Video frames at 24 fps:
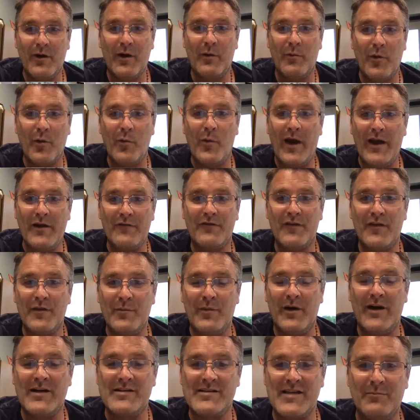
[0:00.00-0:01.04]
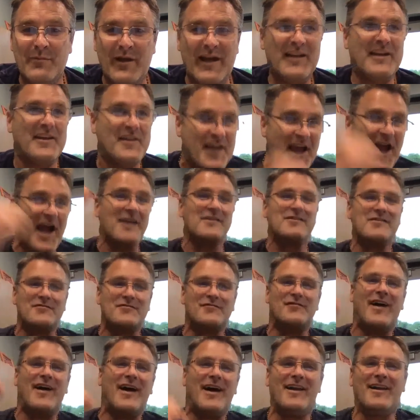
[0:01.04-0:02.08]
we're waiting for the bus. I'm like, yes,
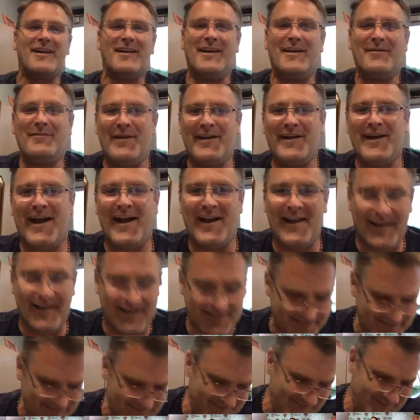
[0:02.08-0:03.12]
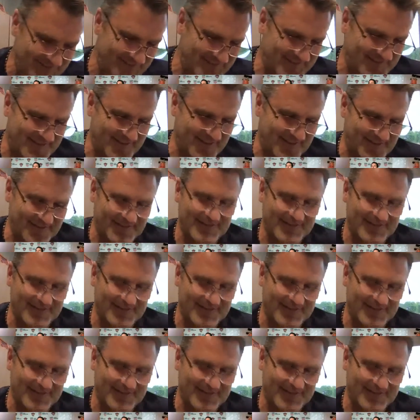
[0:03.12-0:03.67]
finally, we got it. So